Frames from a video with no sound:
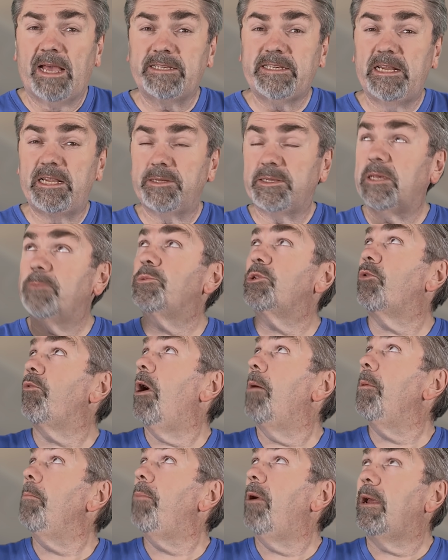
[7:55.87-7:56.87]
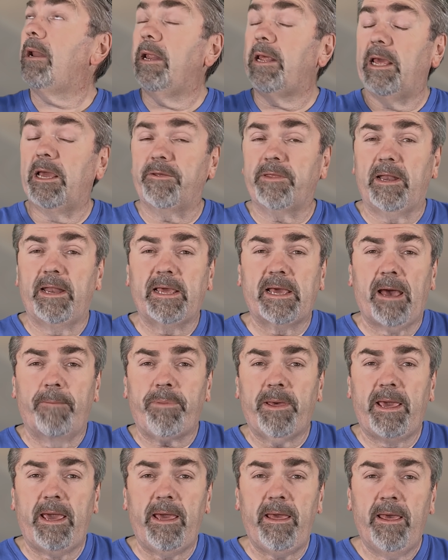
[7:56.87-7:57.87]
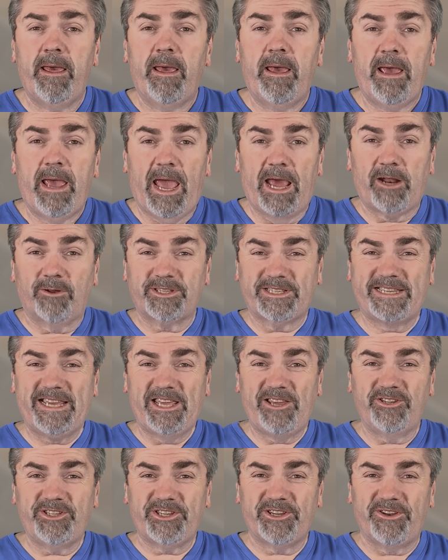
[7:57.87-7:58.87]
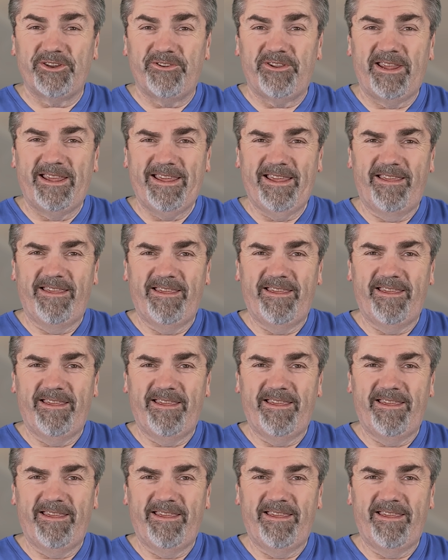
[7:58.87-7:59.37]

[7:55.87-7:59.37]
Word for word: Consider subscribing by clicking on the link up here, and I'll see you soon.